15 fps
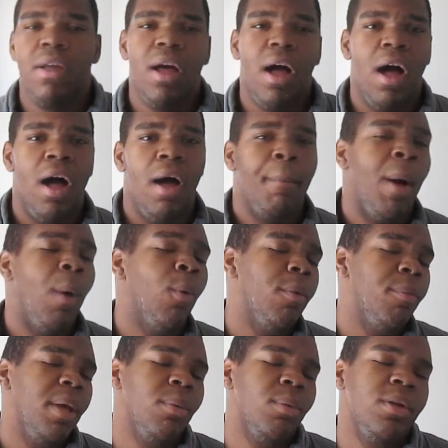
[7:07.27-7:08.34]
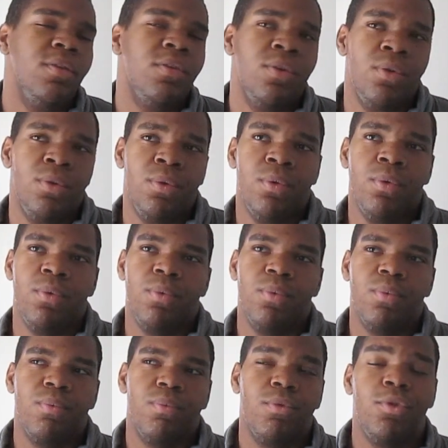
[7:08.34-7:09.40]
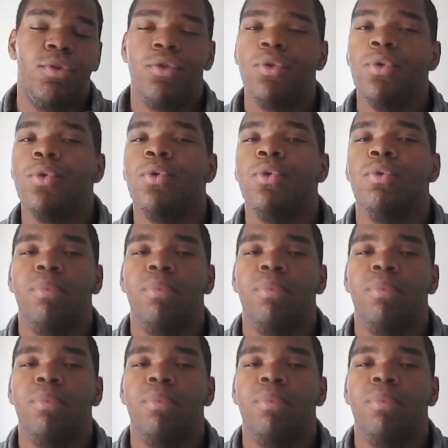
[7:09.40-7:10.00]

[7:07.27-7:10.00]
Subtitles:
I want to be able to do 2,